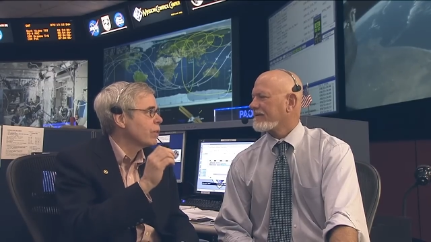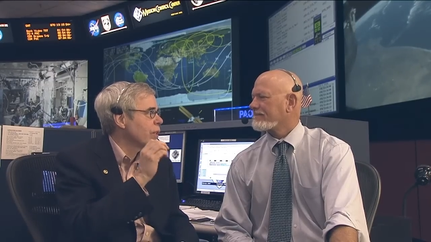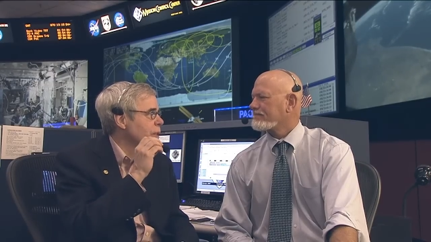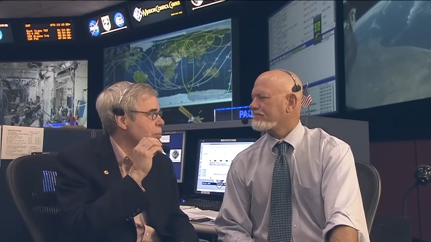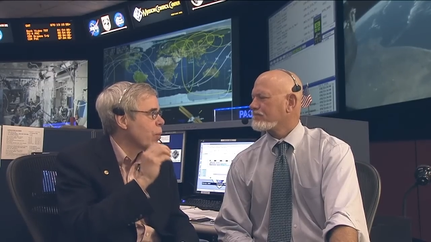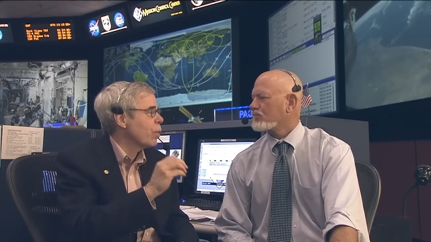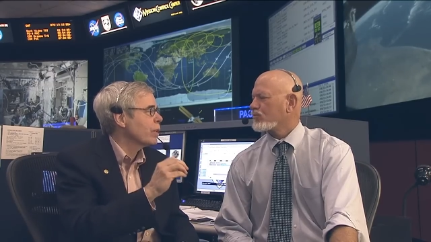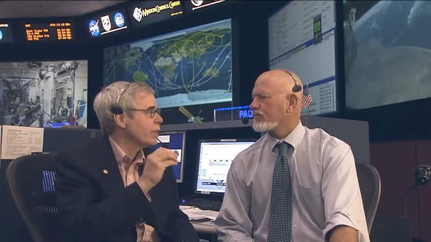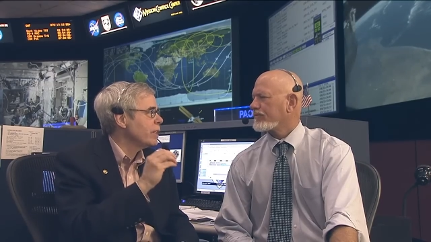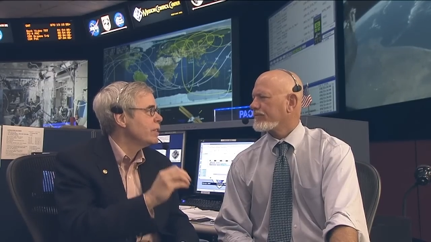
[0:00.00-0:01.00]
Speaker 1: on the important
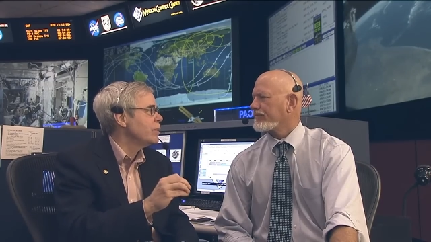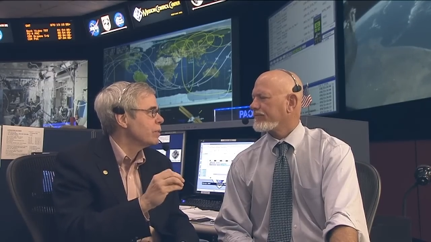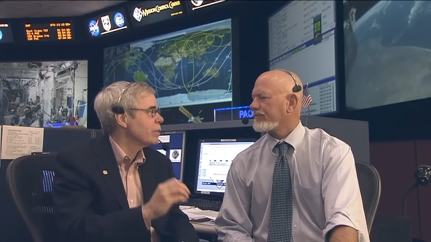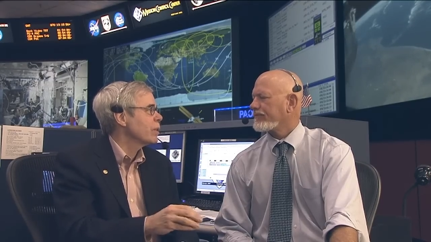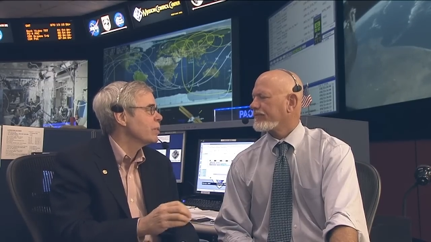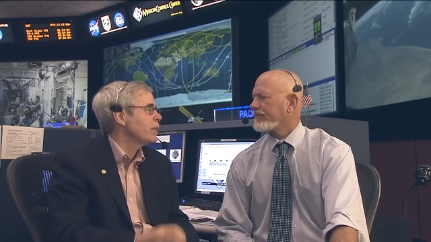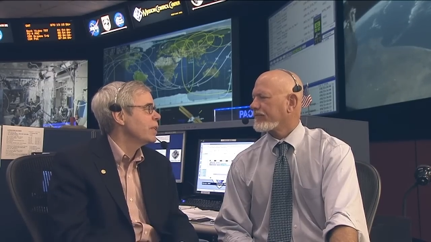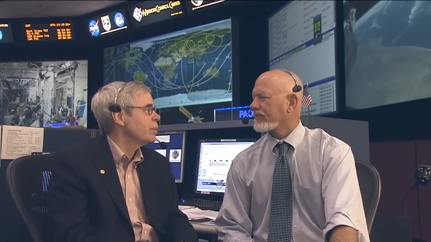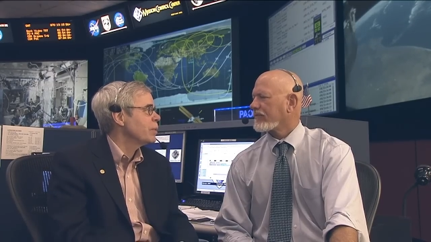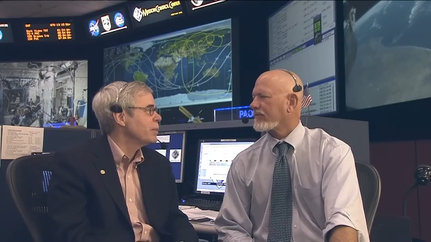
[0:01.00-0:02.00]
issues associated
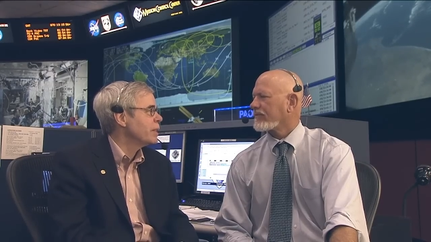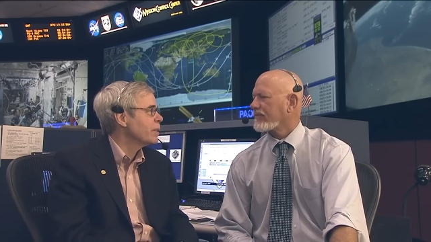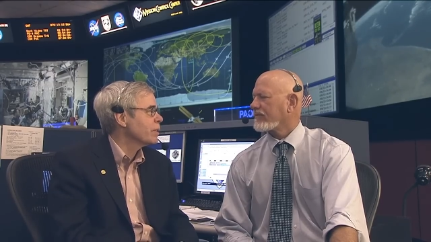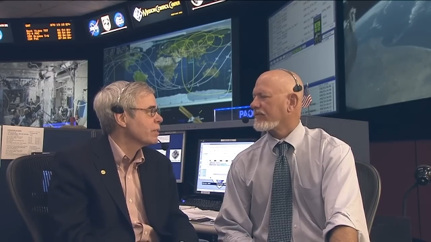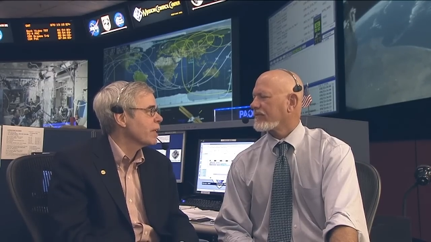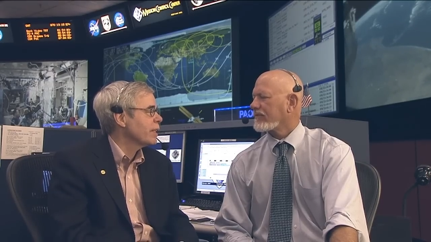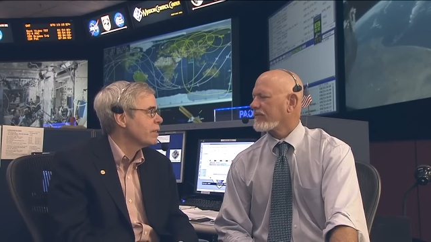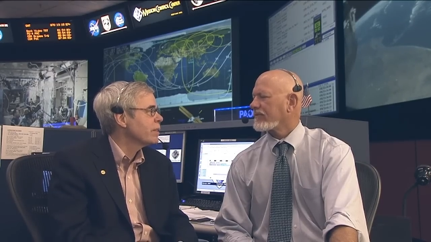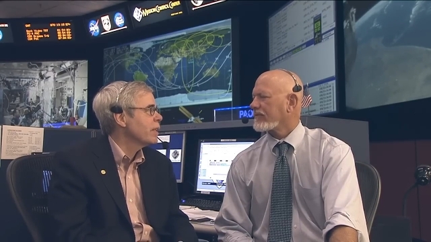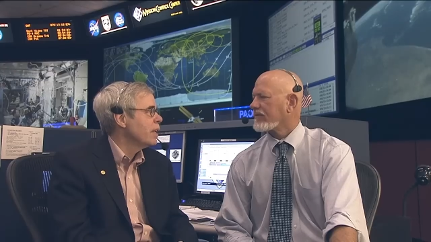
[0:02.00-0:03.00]
with material science
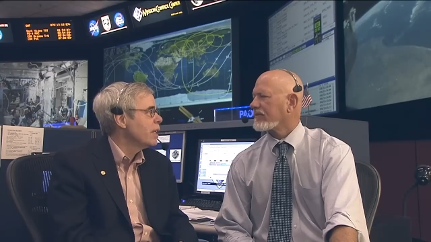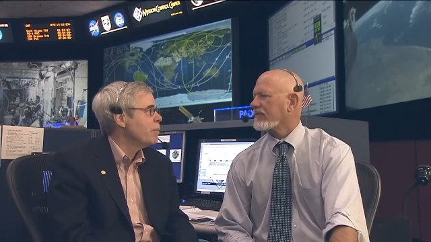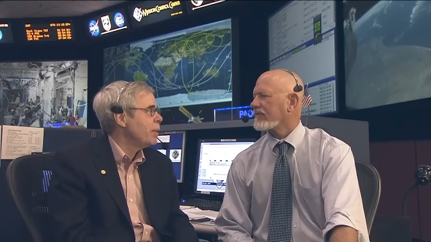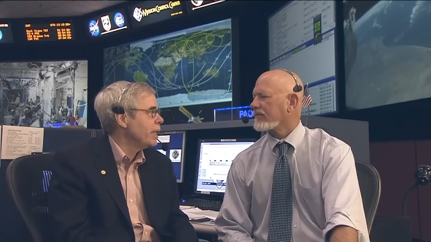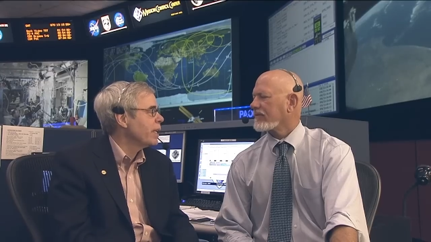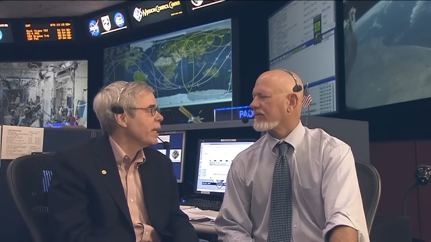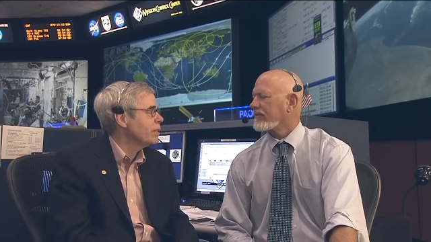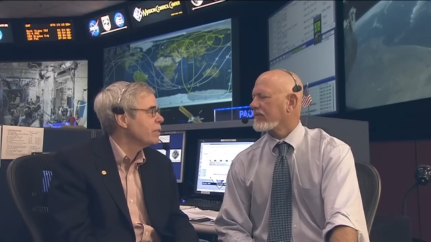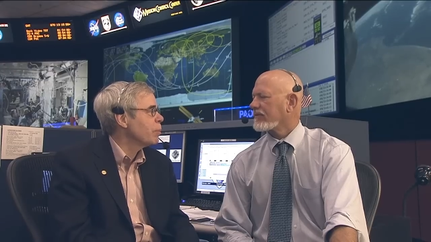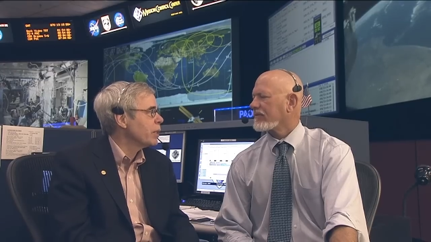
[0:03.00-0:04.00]
in many cases
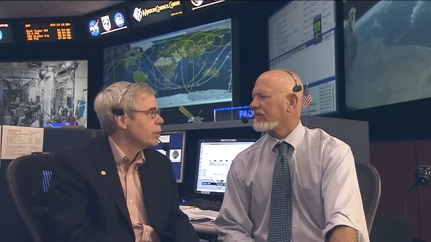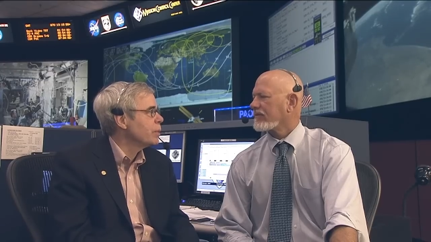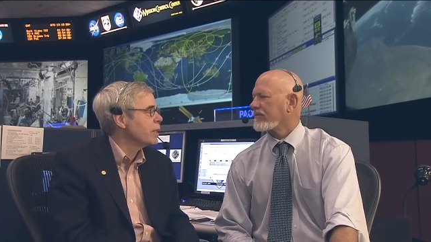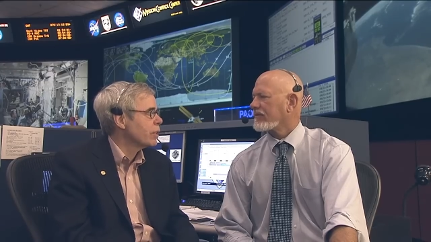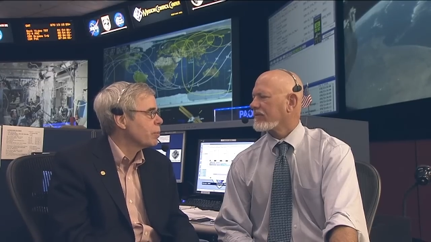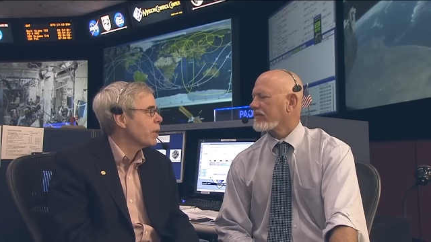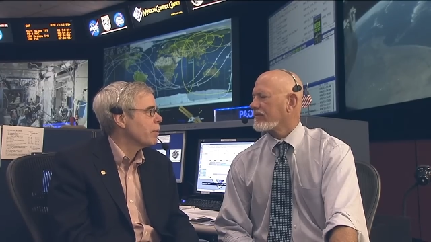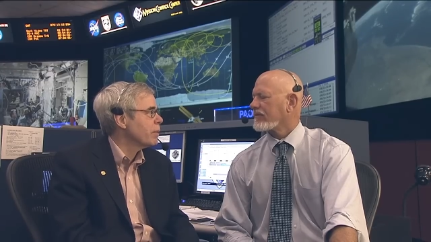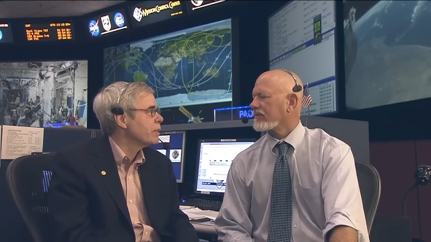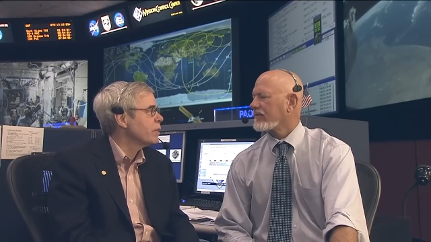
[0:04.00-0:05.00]
by doing
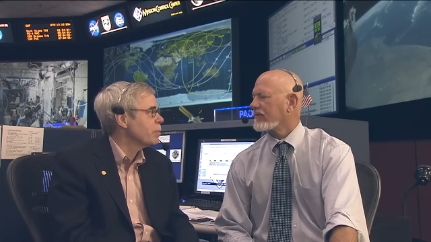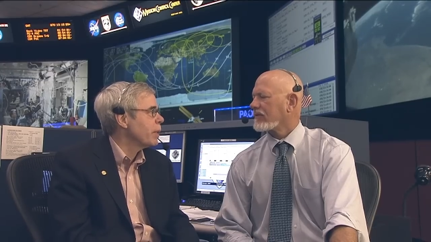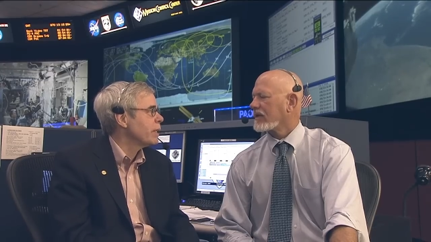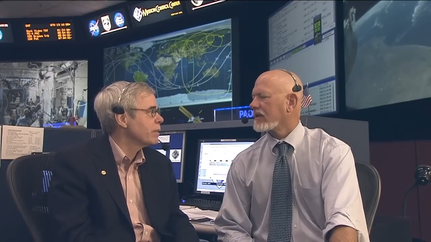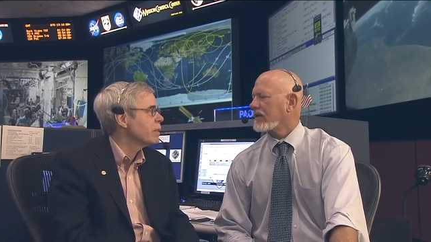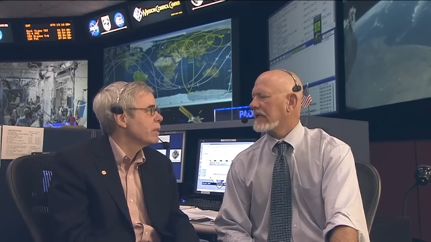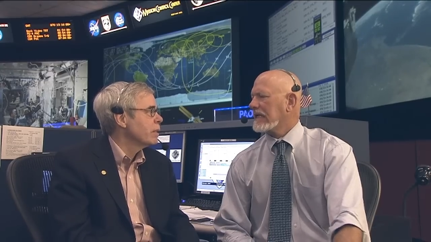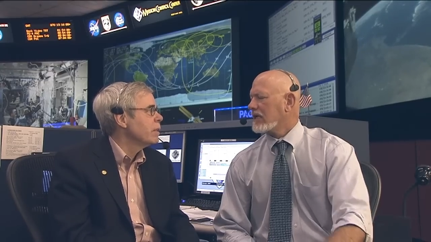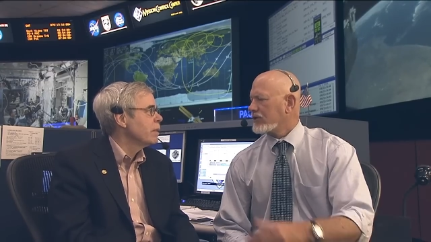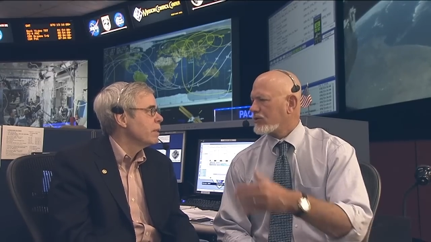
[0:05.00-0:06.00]
experiments in space.
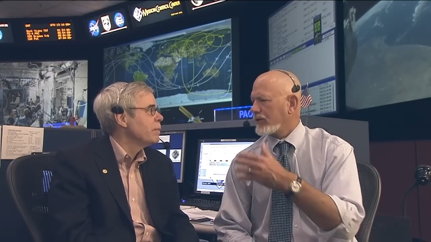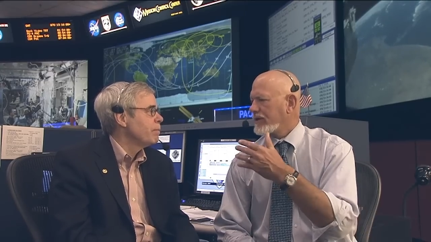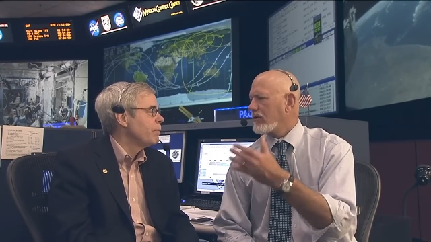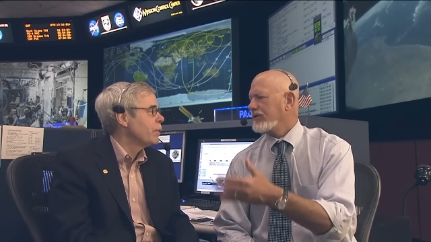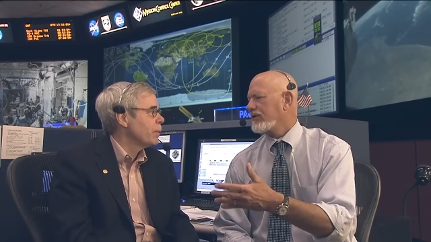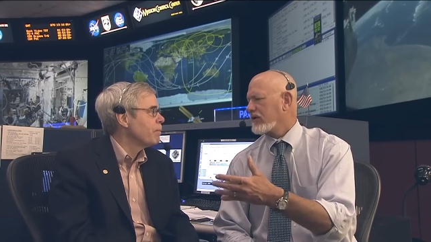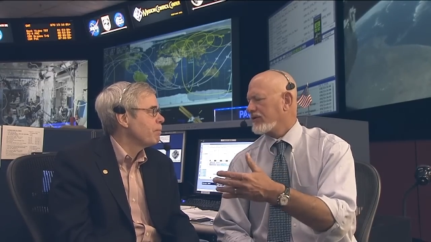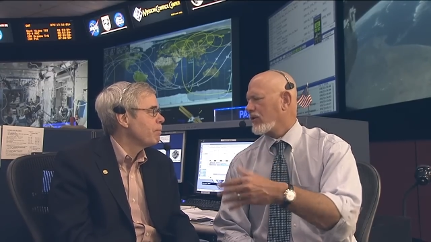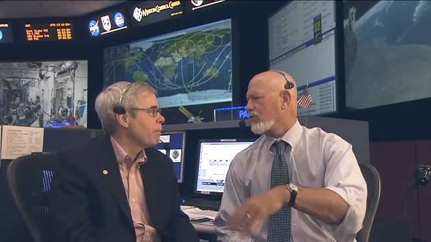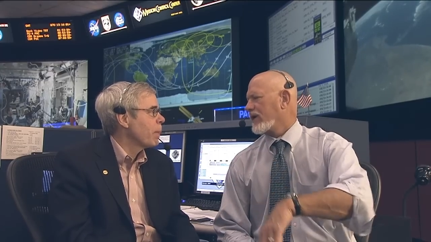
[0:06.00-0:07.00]
Speaker 2: So we know you're at
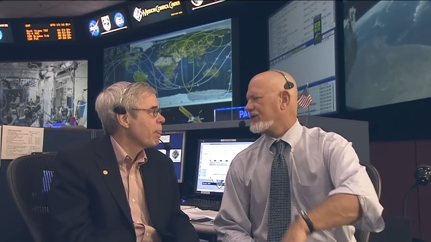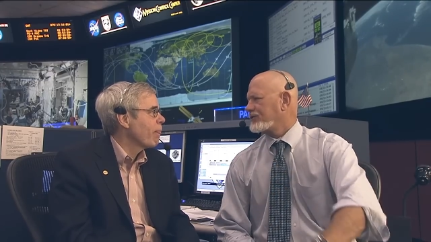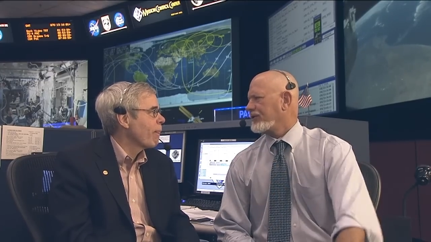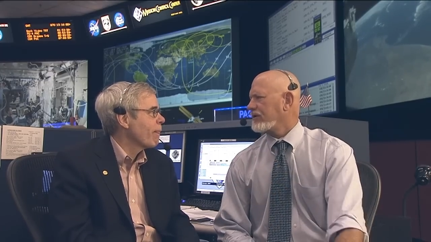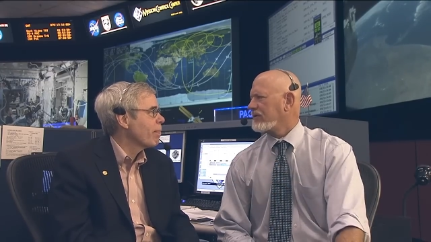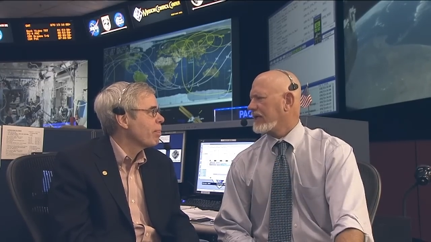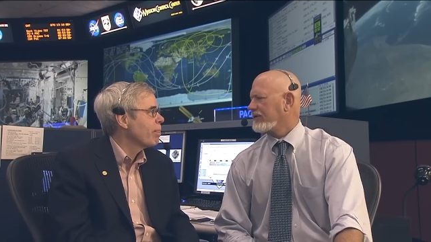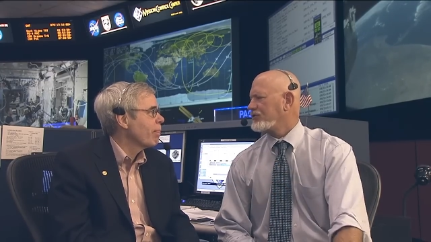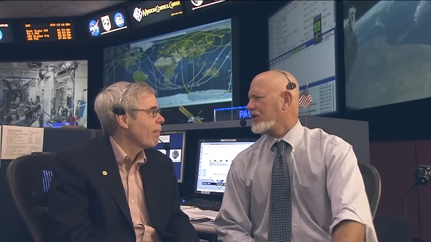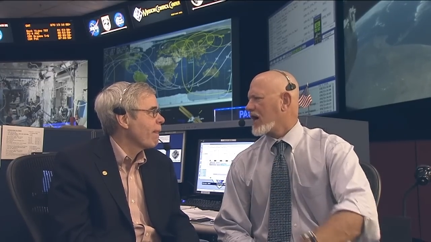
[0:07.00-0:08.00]
Northwestern in the
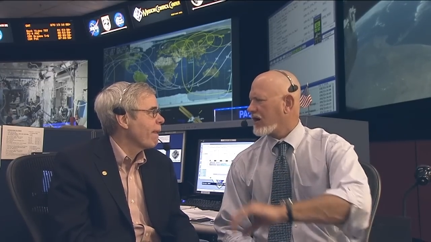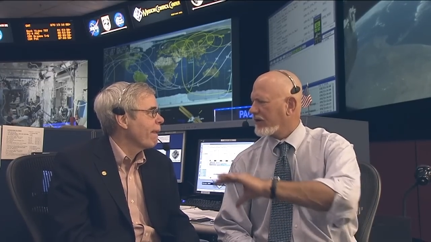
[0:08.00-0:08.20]
Chicago